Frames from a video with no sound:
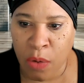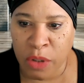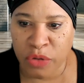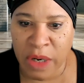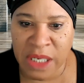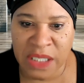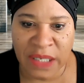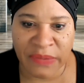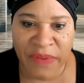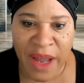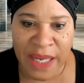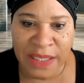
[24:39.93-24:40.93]
or
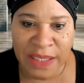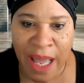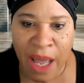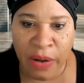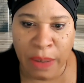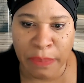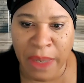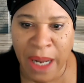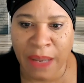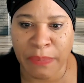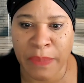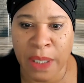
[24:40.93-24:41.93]
Tracy finds out and
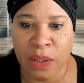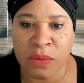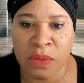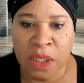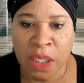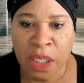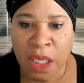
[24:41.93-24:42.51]
blackmails